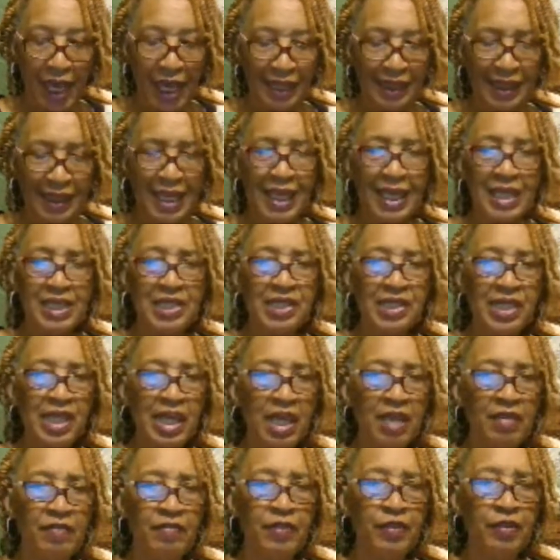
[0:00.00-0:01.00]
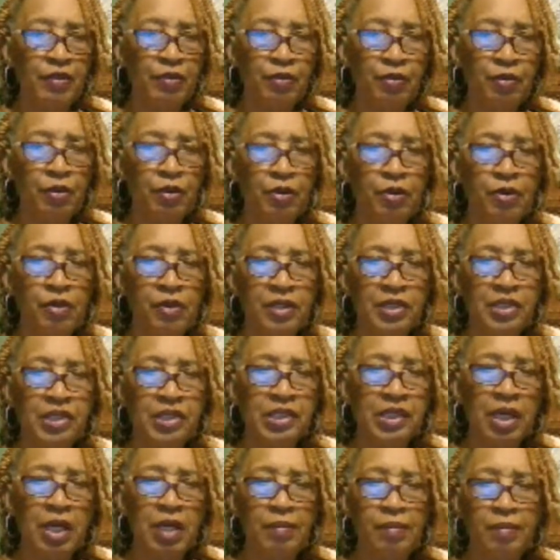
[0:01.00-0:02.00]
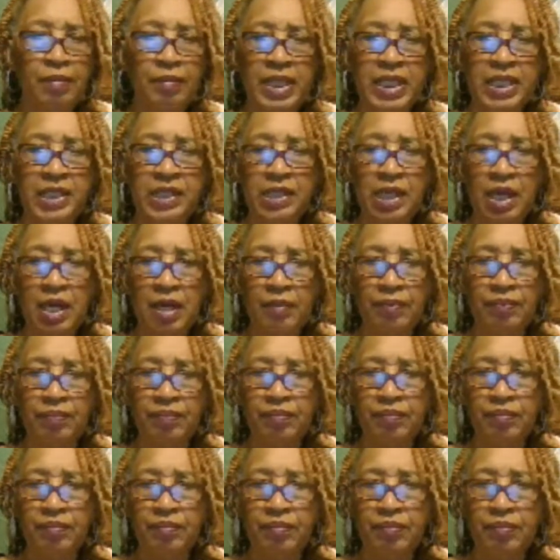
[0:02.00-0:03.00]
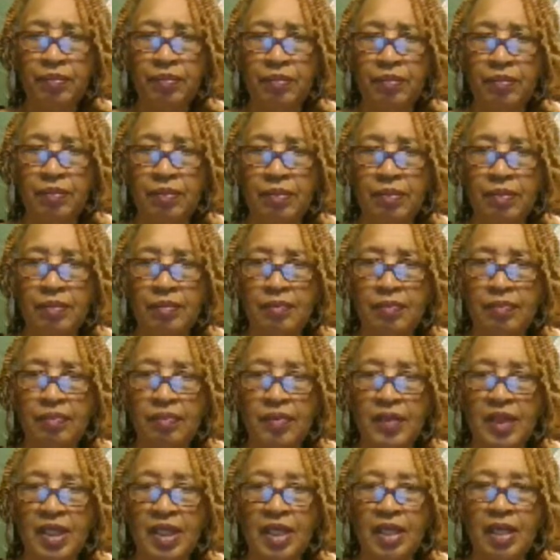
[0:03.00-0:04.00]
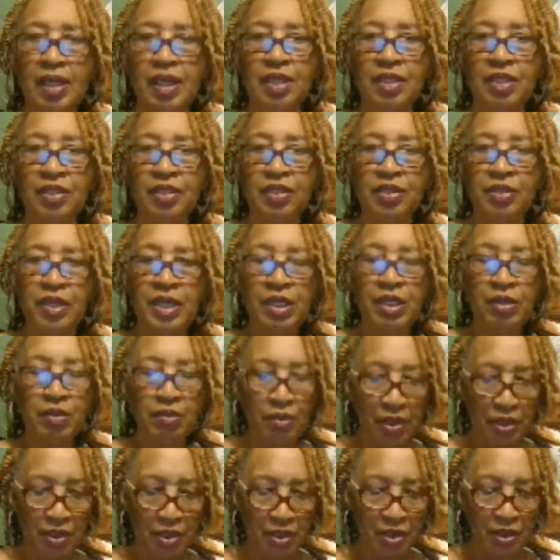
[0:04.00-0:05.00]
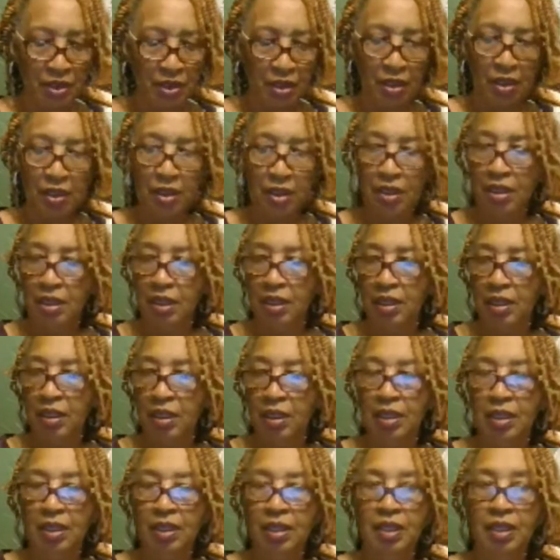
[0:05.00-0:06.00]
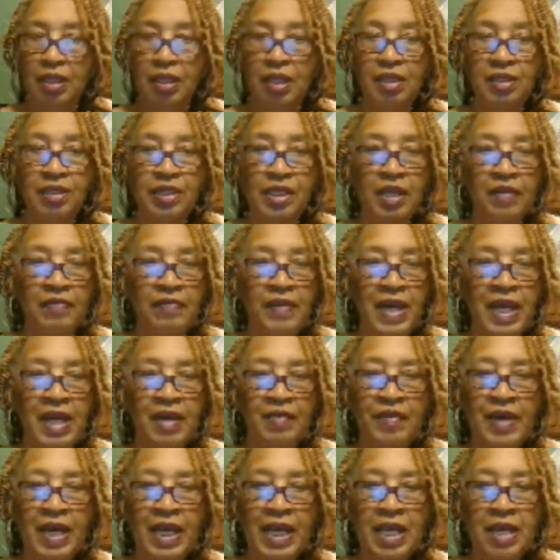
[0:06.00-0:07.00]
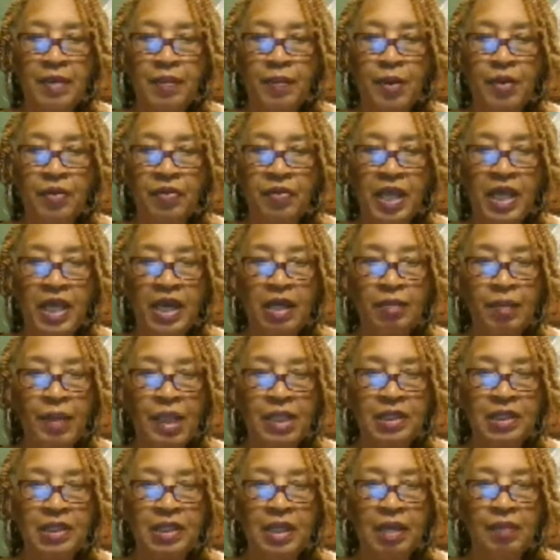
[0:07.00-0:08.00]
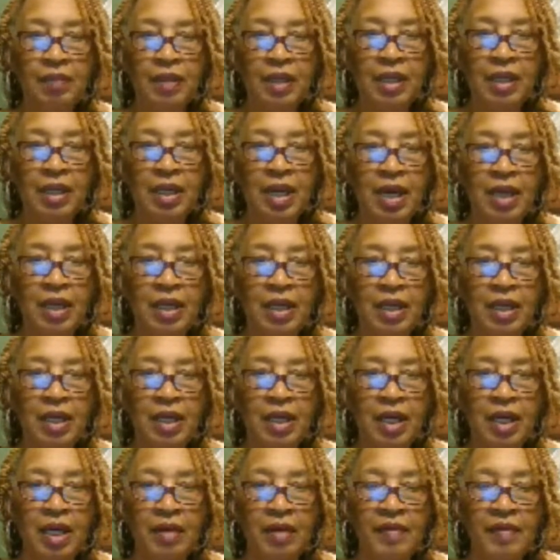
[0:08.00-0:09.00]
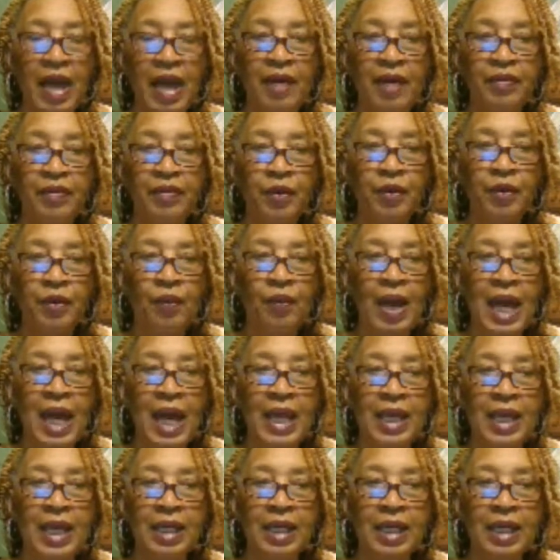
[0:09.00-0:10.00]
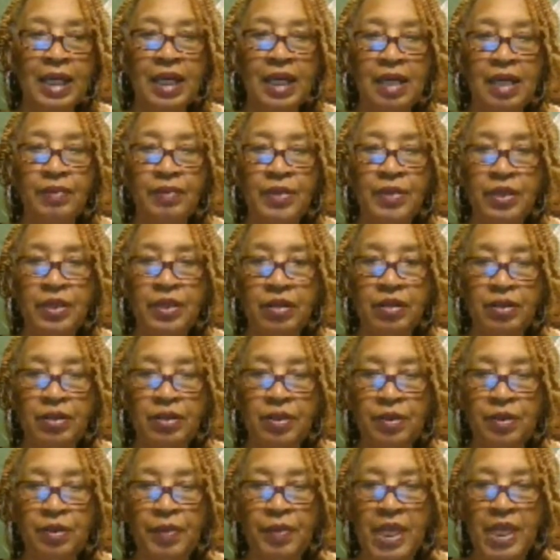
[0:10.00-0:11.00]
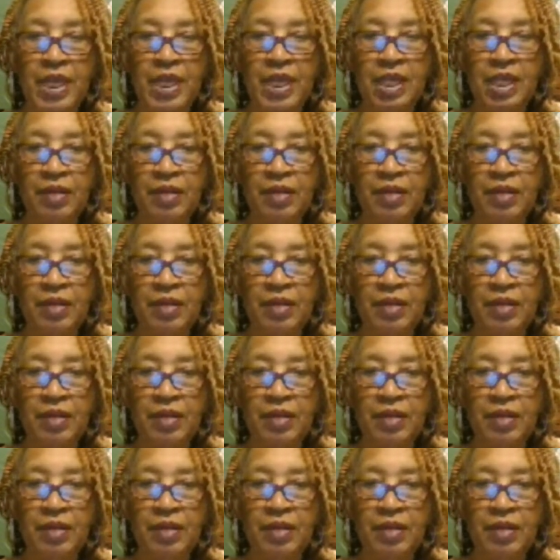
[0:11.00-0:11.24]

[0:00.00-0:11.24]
I think it stands for rural something and something. So it was, see, if I keep on thinking about something long enough, after a while it'll come to me.